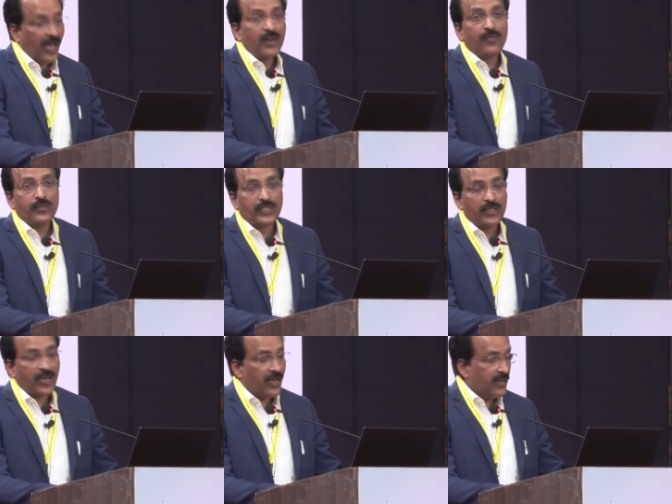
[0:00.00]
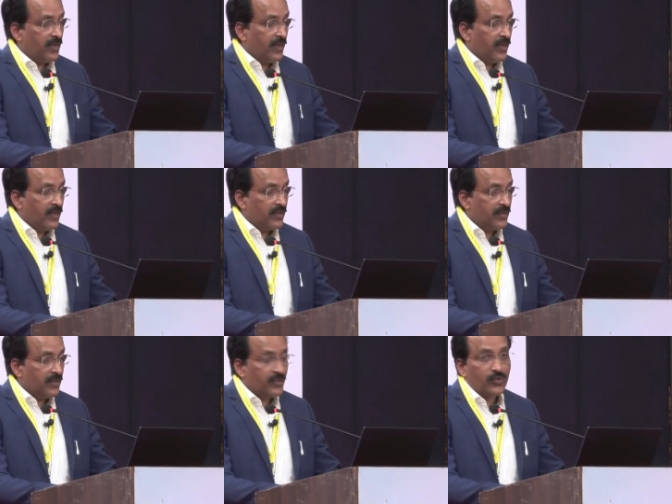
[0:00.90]
And of course Chandrayaan
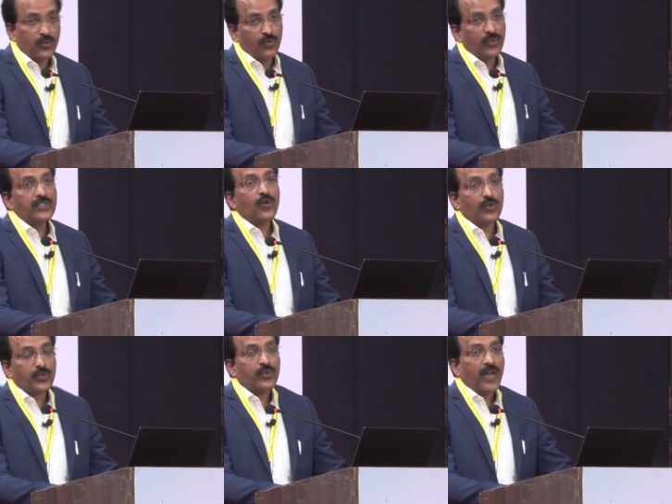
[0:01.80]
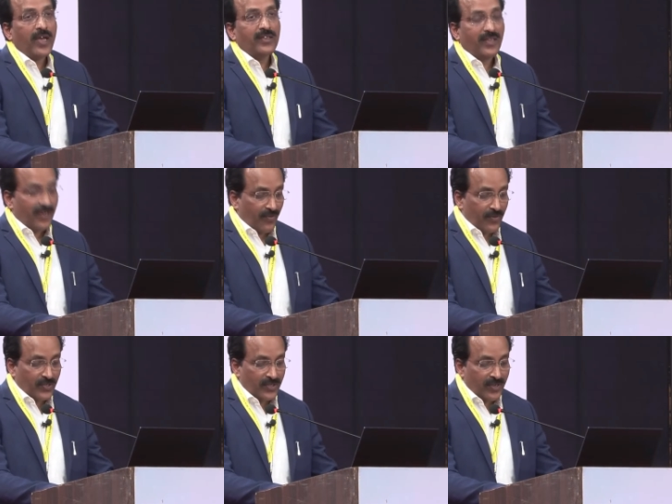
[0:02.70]
2 is also lying there,
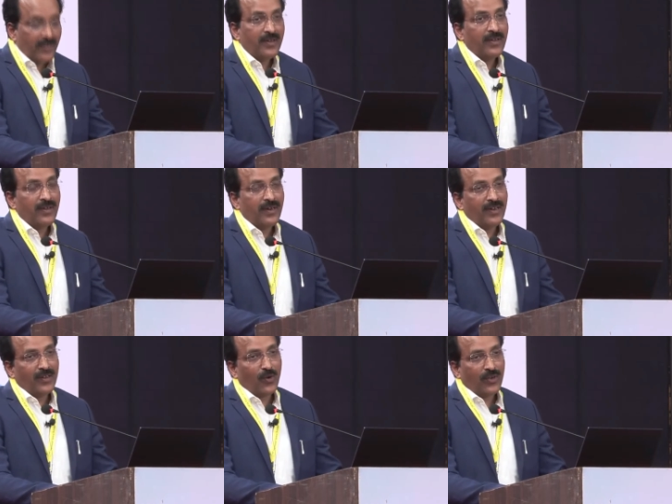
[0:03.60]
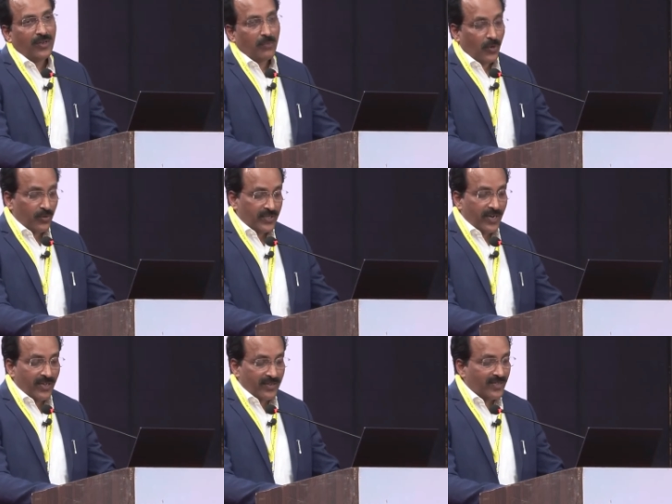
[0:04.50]
of course, not
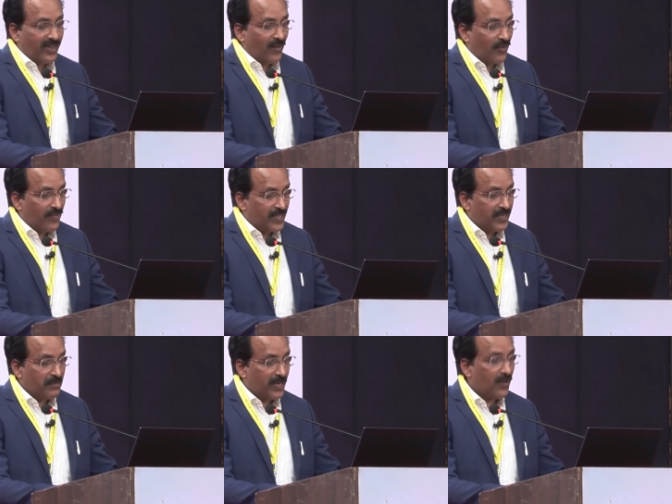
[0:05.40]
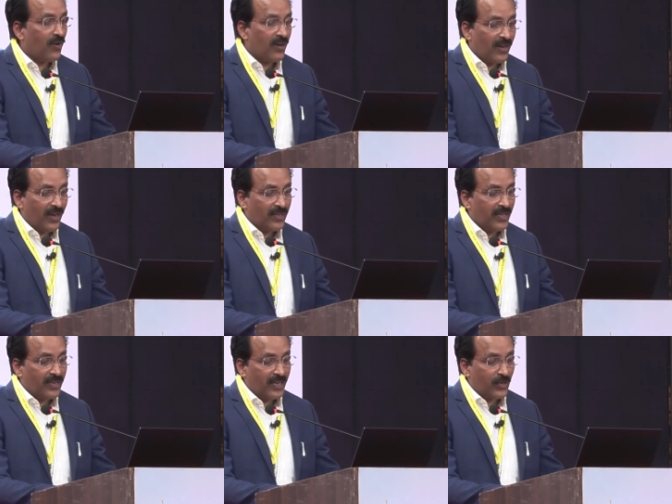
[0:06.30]
produced any result out of it, but all at
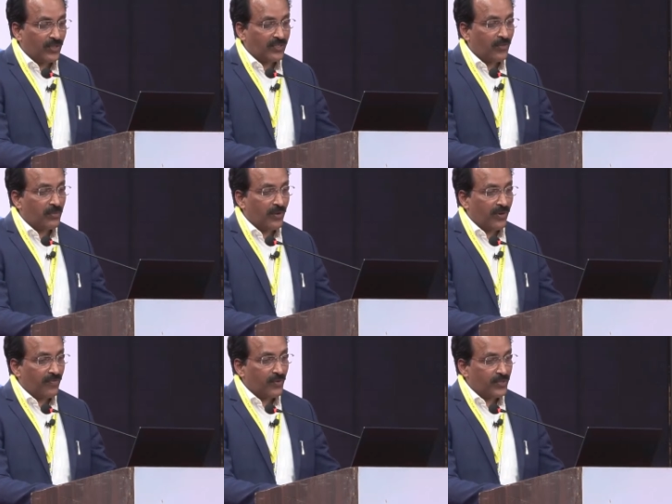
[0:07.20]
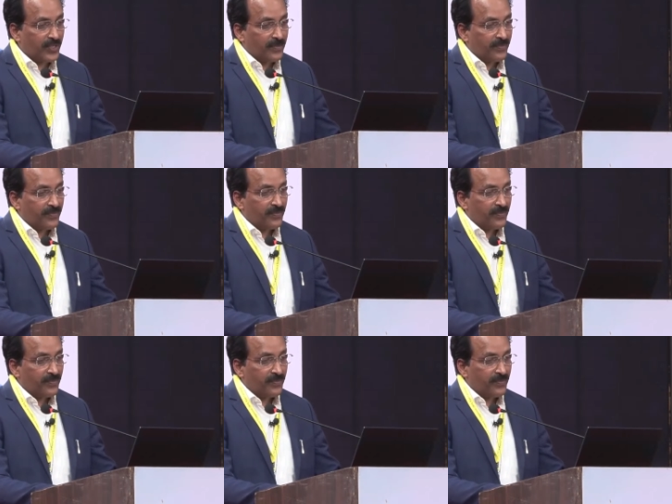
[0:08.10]
the near to the South Pole, of course.